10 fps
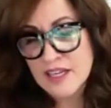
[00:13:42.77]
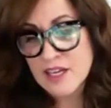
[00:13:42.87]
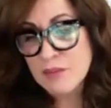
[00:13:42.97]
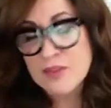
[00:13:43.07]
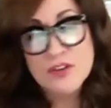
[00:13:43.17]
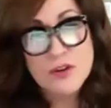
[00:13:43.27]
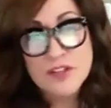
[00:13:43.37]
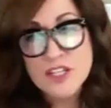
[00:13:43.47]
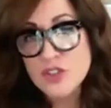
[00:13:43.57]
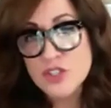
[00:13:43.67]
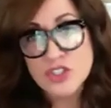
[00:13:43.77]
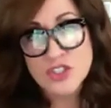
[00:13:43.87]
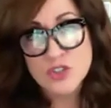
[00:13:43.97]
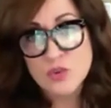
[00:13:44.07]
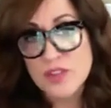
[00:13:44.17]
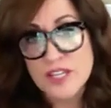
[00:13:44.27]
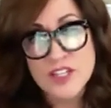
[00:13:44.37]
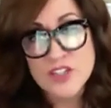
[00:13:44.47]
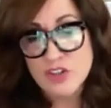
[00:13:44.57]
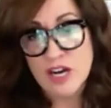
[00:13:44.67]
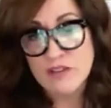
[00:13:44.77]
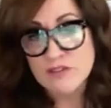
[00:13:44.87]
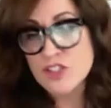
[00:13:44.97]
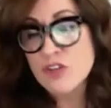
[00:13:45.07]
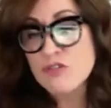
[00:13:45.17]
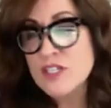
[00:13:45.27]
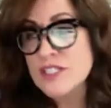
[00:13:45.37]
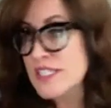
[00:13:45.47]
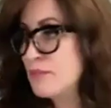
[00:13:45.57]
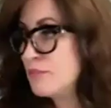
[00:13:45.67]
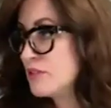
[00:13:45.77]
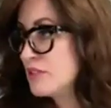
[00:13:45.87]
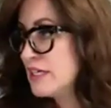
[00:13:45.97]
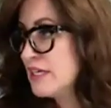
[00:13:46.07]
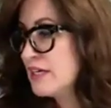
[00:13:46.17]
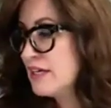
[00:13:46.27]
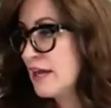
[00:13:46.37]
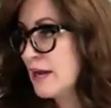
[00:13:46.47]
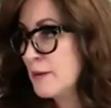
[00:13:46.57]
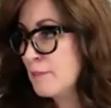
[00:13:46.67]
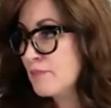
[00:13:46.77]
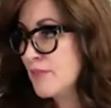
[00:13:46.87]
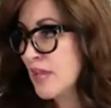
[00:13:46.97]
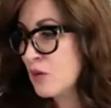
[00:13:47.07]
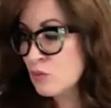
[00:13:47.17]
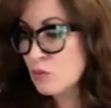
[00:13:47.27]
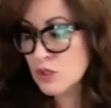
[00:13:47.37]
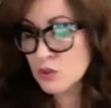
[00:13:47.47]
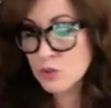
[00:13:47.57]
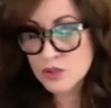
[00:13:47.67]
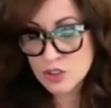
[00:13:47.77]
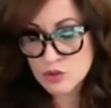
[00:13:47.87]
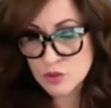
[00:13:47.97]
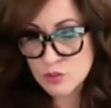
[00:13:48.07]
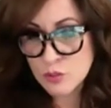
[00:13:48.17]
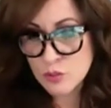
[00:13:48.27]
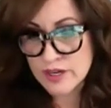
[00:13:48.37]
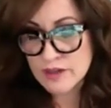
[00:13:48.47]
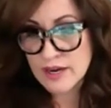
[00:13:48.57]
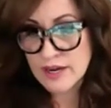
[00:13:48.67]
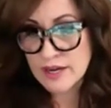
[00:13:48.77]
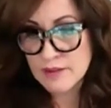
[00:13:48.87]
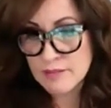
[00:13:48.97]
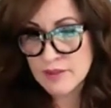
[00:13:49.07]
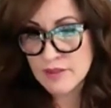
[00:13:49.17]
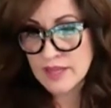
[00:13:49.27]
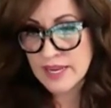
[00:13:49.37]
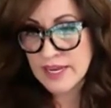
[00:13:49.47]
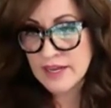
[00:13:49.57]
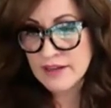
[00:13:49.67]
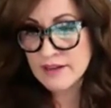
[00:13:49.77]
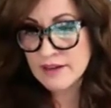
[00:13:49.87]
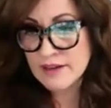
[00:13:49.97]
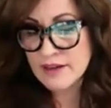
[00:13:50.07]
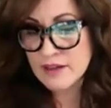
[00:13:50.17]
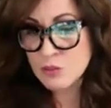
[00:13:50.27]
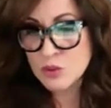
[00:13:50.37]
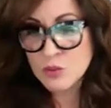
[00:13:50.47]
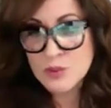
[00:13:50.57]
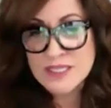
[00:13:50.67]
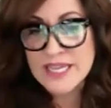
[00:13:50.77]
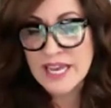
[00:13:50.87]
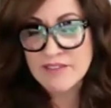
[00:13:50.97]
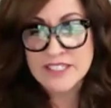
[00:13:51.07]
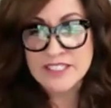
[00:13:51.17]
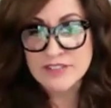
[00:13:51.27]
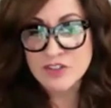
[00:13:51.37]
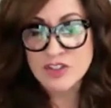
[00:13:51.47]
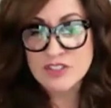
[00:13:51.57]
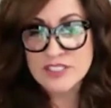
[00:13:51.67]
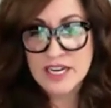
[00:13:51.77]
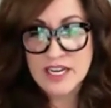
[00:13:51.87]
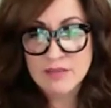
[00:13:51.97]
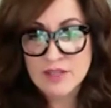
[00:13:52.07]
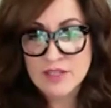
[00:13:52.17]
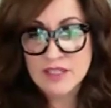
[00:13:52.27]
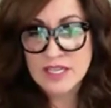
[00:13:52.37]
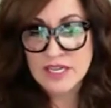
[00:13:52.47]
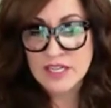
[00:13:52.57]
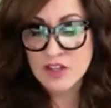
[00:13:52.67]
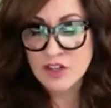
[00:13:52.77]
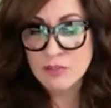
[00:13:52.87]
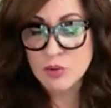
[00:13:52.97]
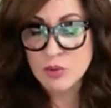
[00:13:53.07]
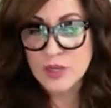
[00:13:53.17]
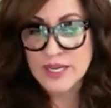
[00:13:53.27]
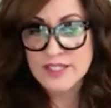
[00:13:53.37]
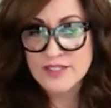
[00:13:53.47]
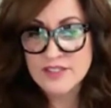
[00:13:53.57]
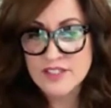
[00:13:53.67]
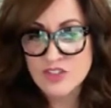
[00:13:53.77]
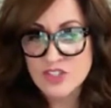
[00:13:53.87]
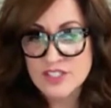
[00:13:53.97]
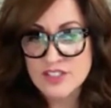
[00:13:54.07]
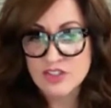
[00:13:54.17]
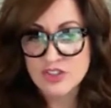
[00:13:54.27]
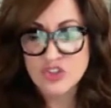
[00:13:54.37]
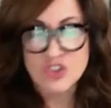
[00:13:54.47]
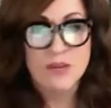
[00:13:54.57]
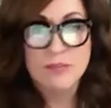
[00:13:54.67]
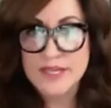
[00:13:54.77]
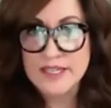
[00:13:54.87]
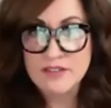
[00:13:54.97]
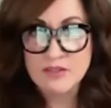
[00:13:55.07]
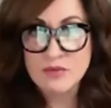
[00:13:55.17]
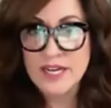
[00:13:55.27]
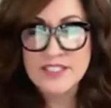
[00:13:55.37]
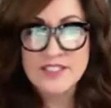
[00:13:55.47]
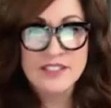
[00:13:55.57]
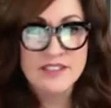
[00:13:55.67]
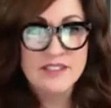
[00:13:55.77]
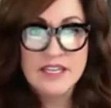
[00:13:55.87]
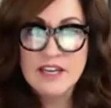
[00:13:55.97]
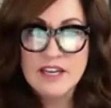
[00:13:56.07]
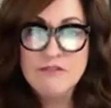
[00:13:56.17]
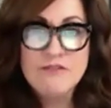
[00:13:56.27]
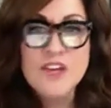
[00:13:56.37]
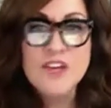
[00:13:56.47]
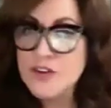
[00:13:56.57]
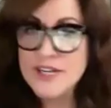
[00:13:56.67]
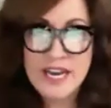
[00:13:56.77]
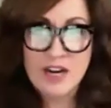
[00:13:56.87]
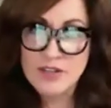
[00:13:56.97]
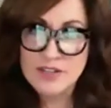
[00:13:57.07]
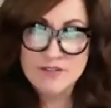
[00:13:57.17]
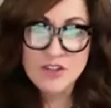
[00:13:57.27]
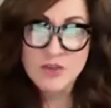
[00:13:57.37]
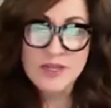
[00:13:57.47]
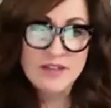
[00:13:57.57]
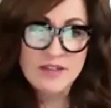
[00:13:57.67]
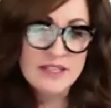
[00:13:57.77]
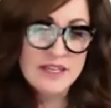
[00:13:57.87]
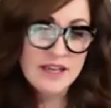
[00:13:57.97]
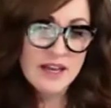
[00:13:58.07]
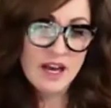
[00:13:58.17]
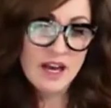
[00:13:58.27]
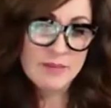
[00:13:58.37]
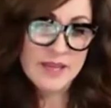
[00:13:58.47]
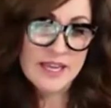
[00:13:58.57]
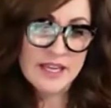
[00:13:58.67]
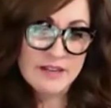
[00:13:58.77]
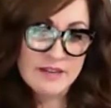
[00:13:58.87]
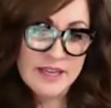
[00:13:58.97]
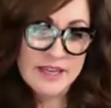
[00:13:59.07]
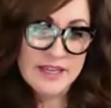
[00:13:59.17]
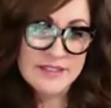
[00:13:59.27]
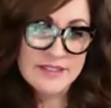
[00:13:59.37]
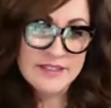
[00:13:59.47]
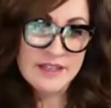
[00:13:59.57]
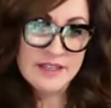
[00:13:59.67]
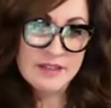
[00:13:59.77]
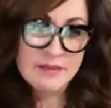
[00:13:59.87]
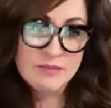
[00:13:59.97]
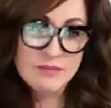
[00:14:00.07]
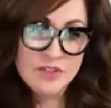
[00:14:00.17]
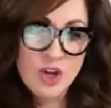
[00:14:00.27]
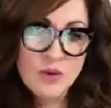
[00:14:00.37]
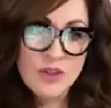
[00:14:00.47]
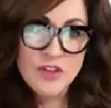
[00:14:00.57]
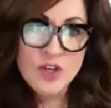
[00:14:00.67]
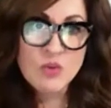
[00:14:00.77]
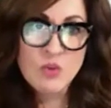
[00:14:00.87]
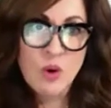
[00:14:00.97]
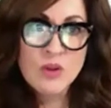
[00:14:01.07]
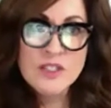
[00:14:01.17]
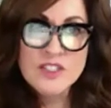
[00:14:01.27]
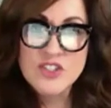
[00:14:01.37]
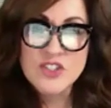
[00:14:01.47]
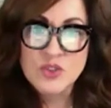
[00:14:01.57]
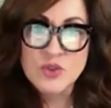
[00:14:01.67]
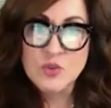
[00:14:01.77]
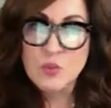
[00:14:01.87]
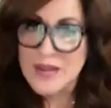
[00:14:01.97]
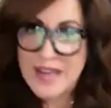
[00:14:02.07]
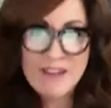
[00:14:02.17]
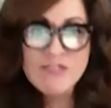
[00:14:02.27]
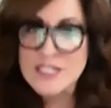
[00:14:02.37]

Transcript: But there are things you can do within your office. So for example, I work with a group where they were really having a difficult time getting their employees to just jump in, right, to figure it out, if you will, and know that their role is to do whatever it